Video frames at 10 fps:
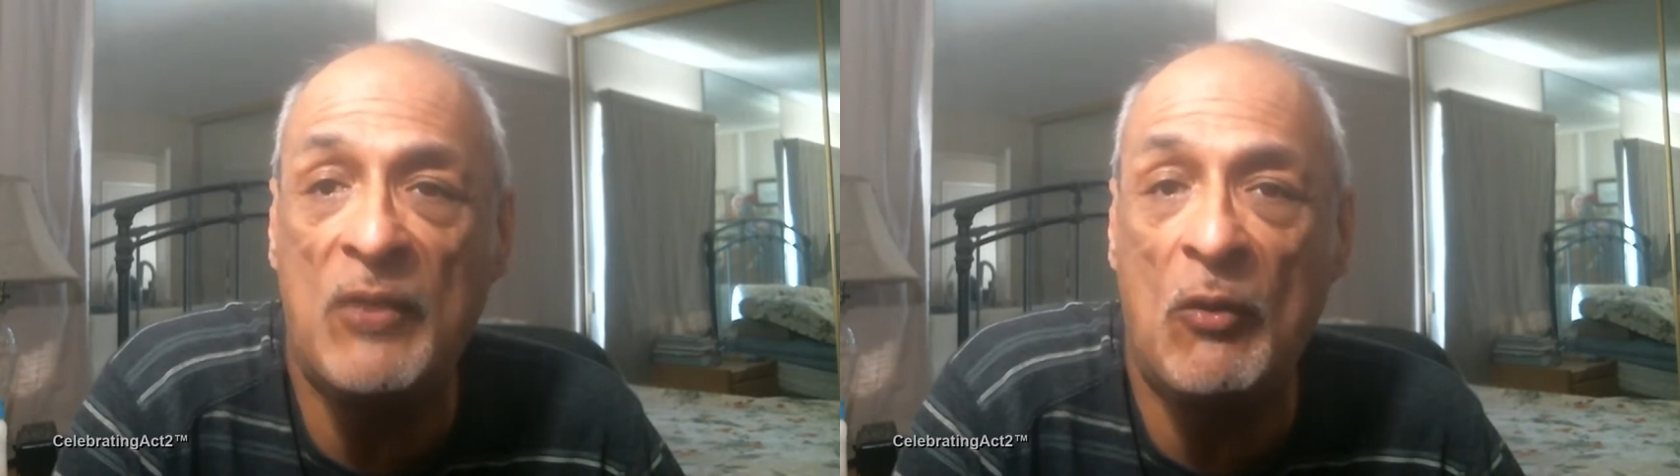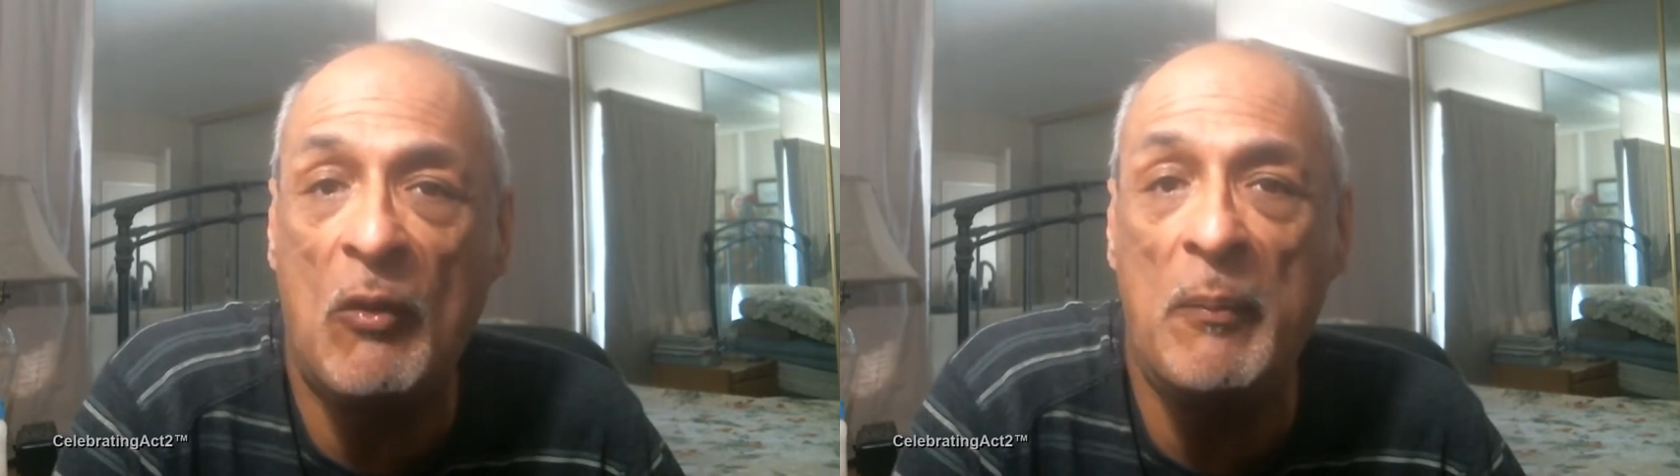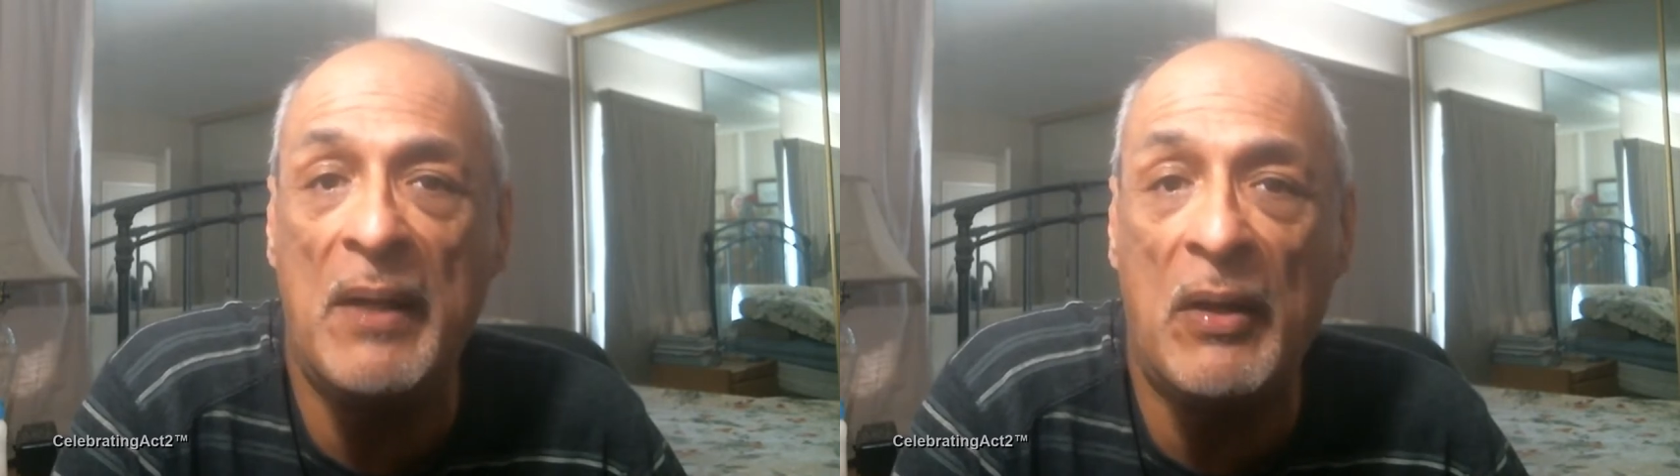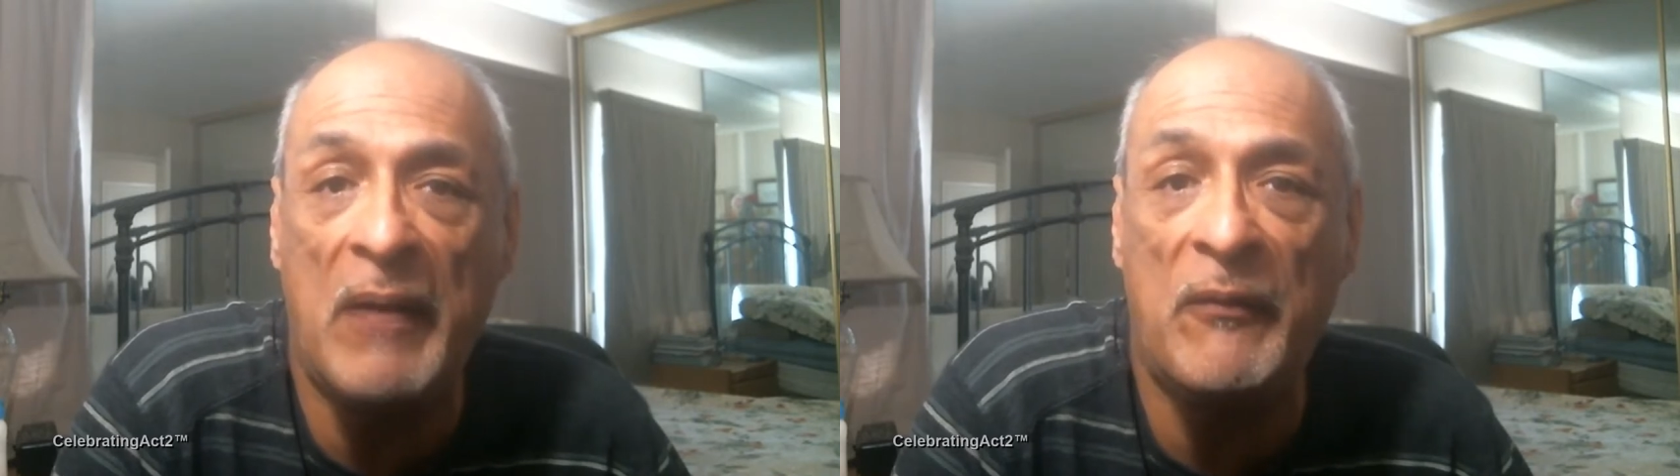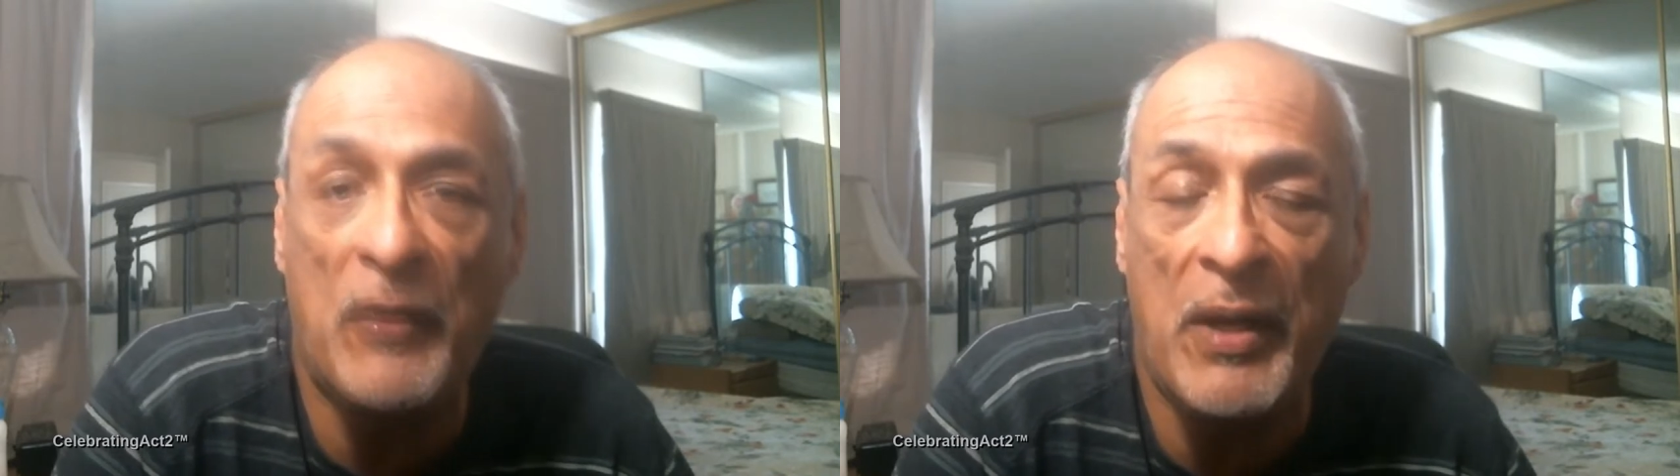So we'll be
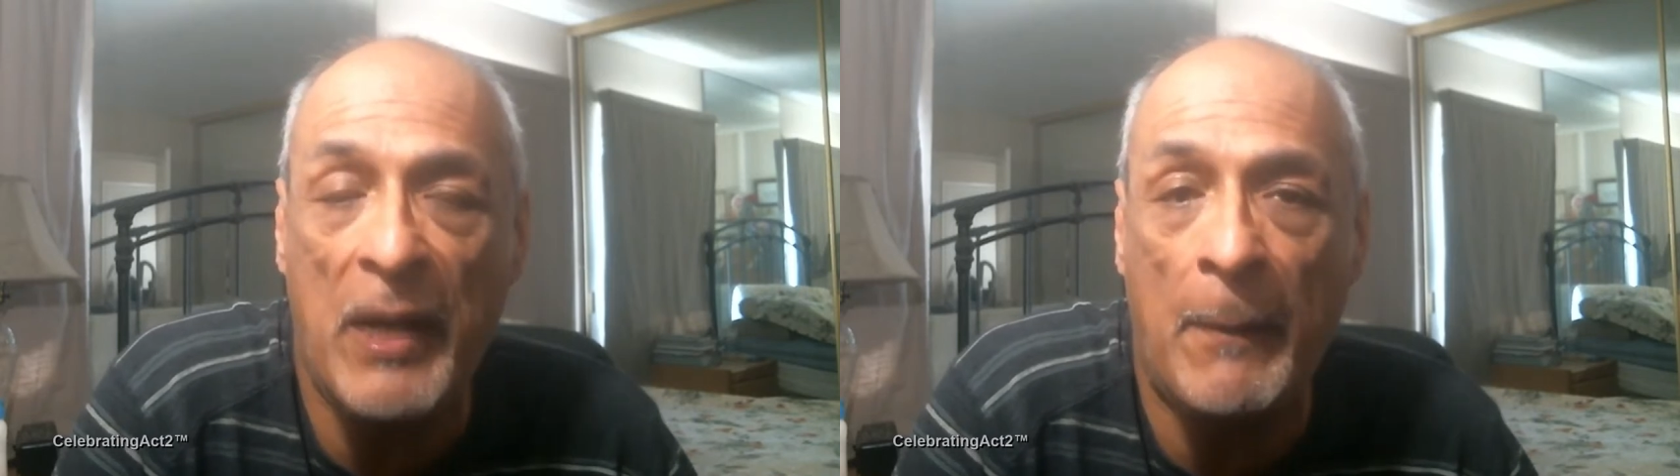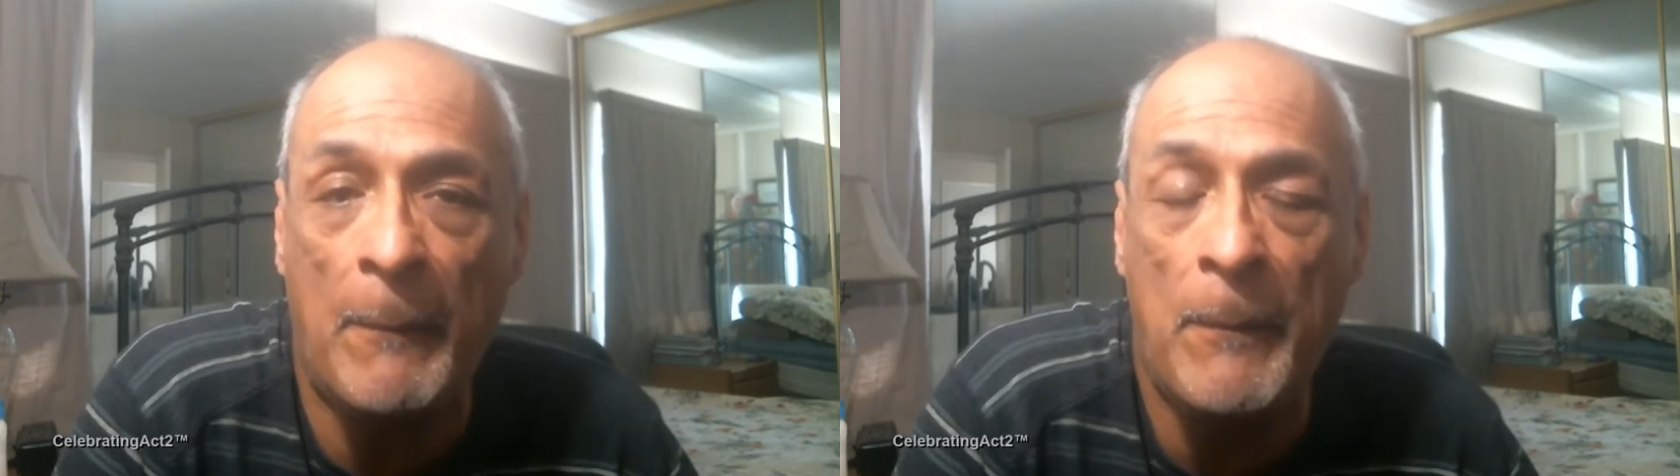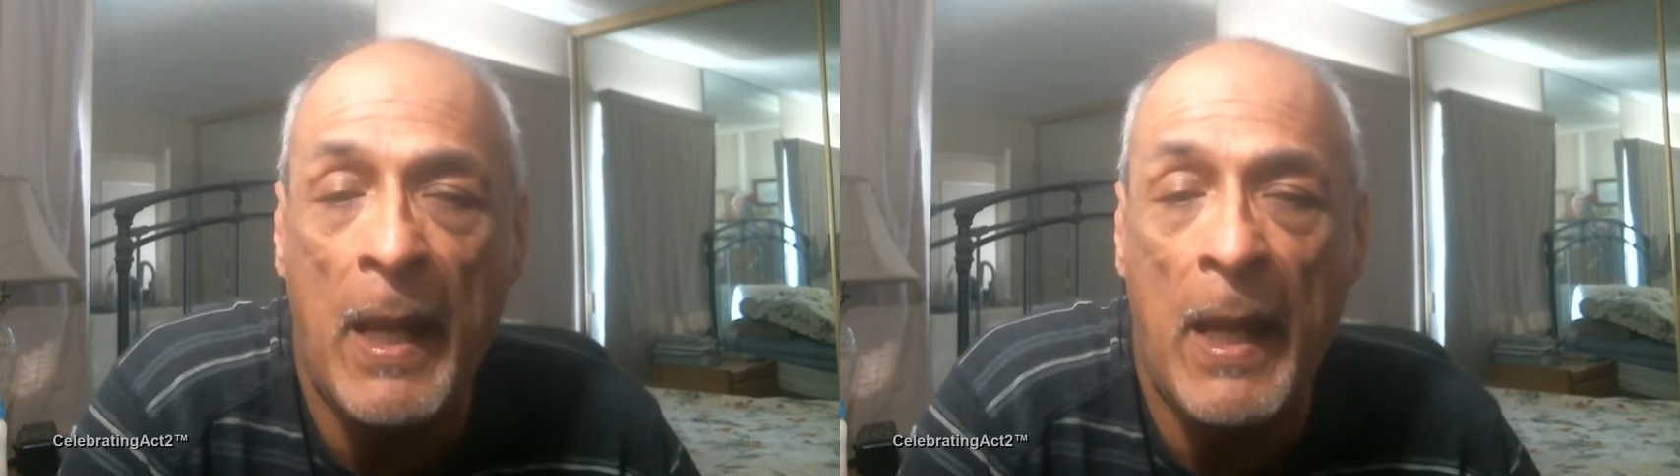looking for him.